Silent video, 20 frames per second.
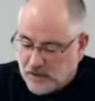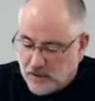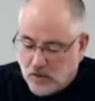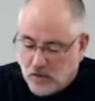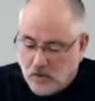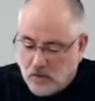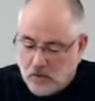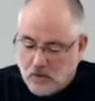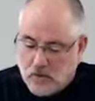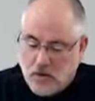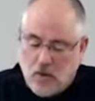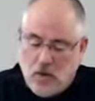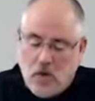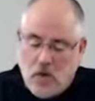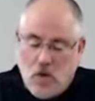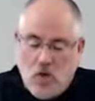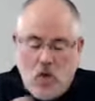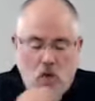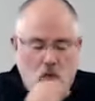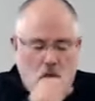
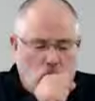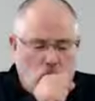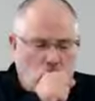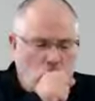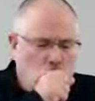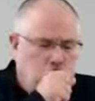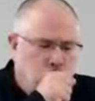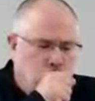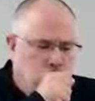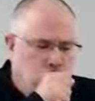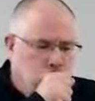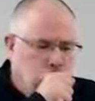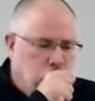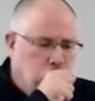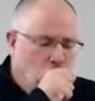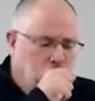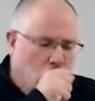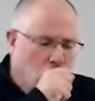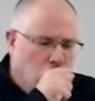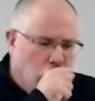
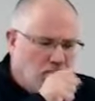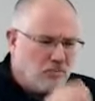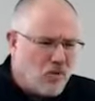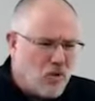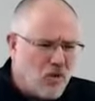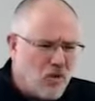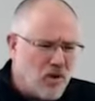more